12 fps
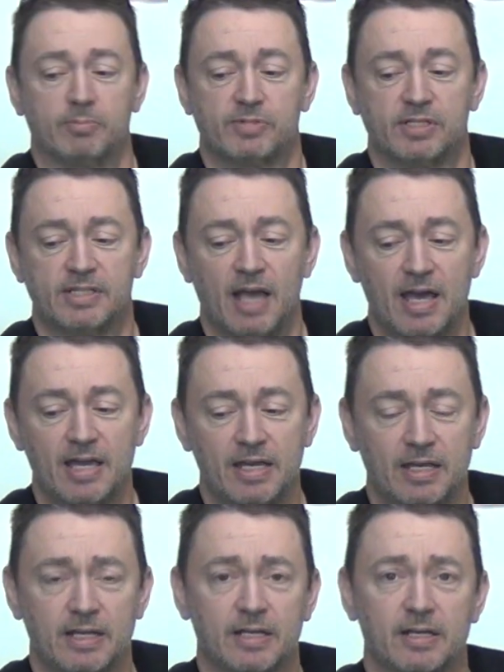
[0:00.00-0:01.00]

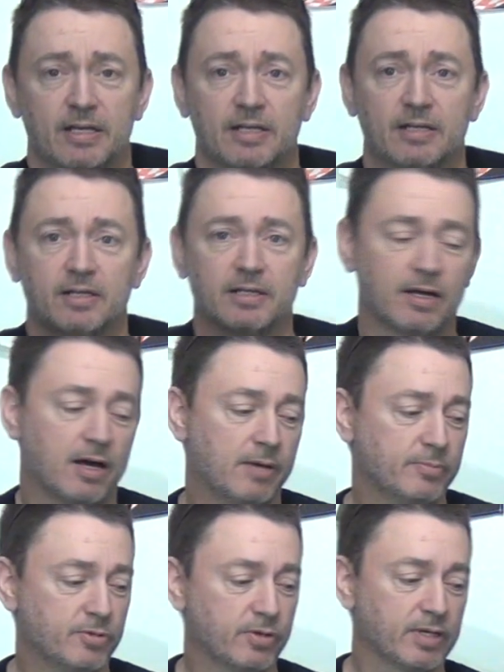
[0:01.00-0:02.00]
Today
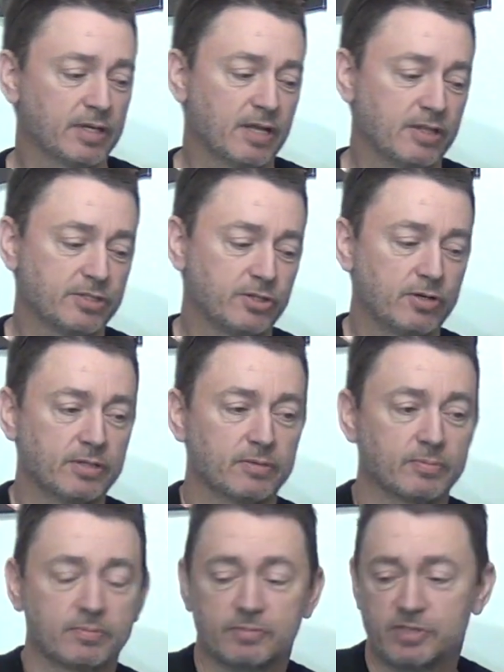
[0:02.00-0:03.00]
I'm doing another joint
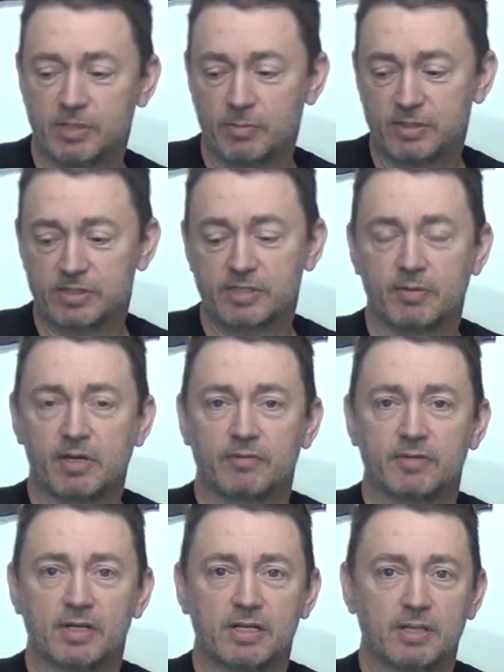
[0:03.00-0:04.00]
similar to something I've
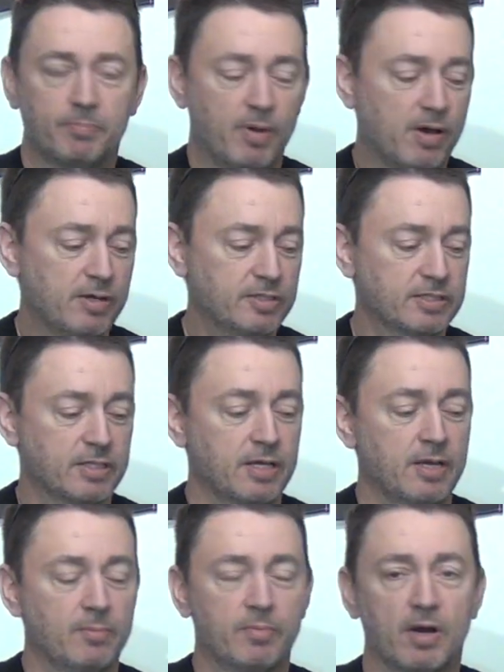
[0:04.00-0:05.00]
done in the past
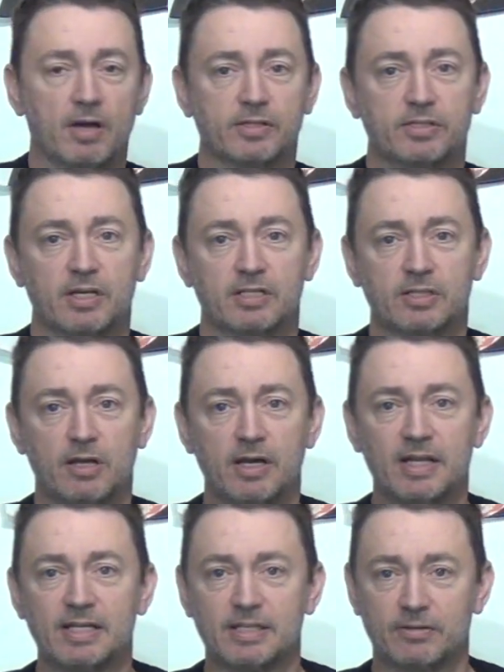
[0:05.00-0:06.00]
but
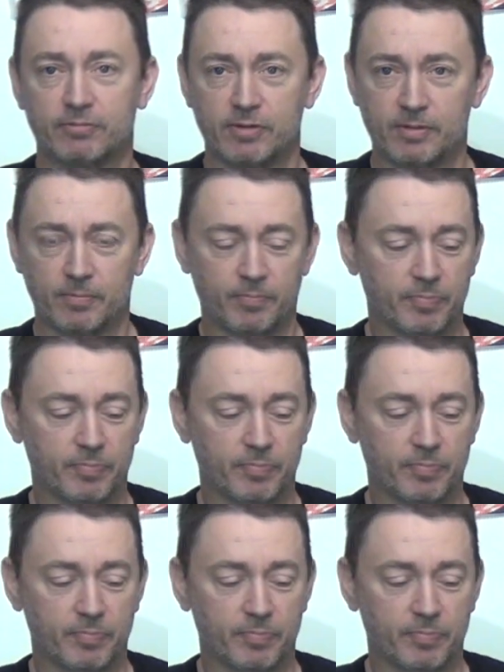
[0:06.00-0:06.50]
slightly different.